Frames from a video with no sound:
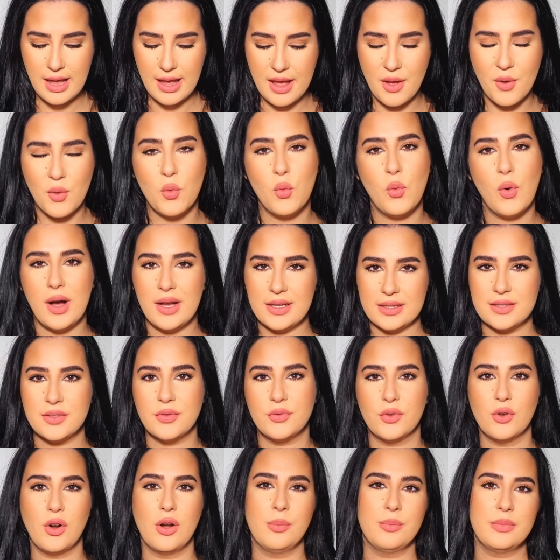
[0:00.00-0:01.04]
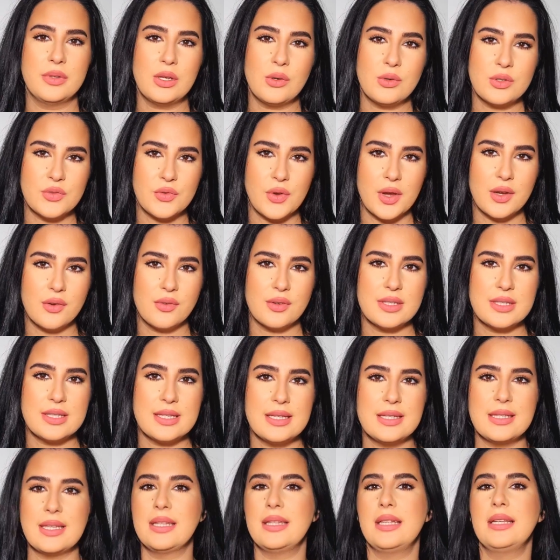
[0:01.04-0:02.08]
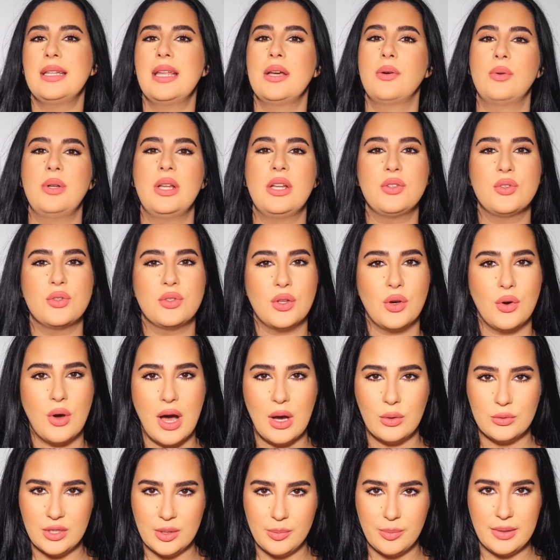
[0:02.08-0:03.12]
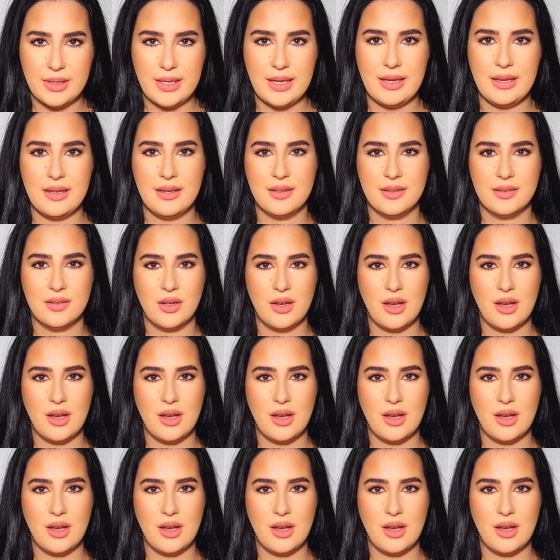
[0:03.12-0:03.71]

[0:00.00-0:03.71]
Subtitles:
and what from those fragrances, and then I will let you know how they play,